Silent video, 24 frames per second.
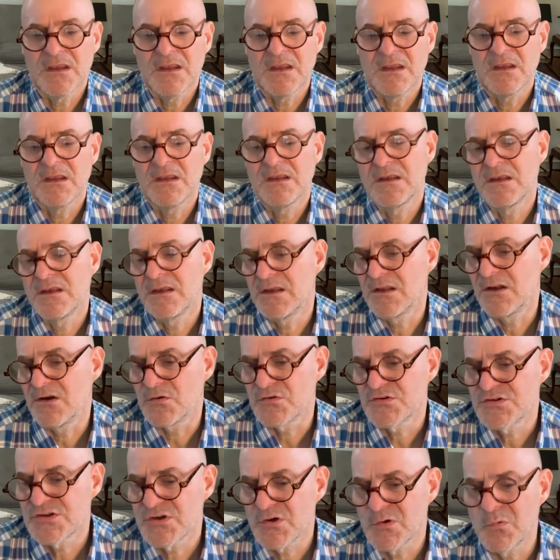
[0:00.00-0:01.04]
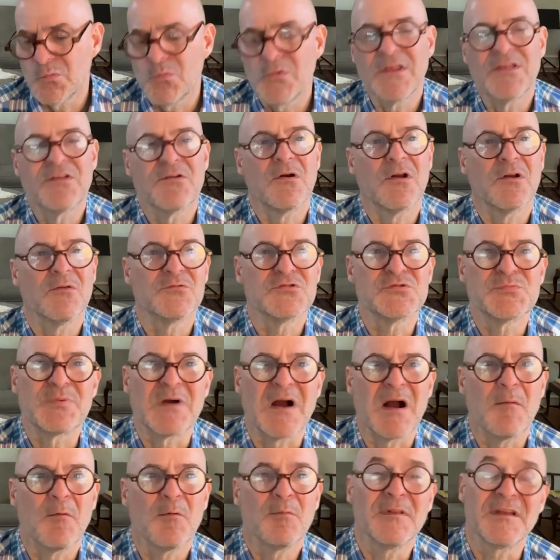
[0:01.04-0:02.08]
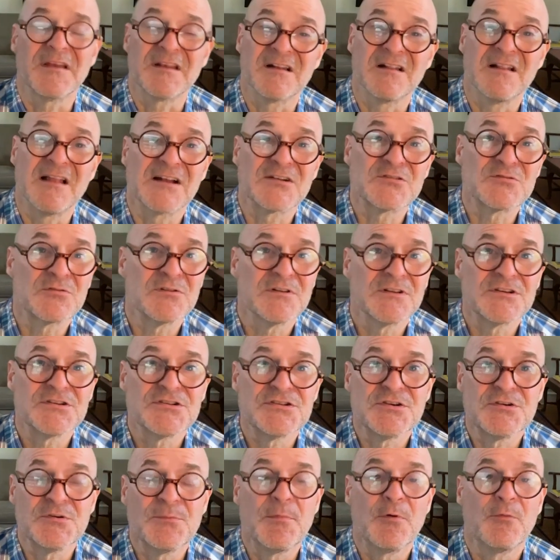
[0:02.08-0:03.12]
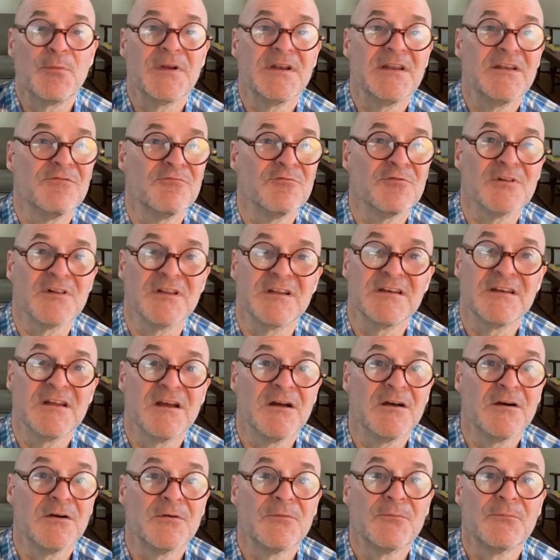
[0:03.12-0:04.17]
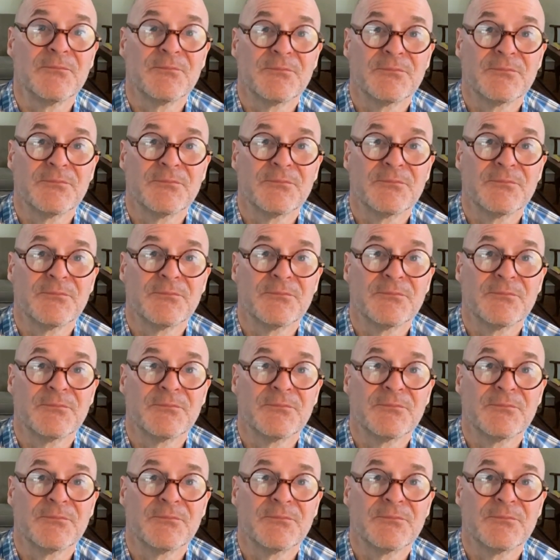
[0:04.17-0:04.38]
He, you know, so we thought it was probably an electrical issue, but we didn't really know.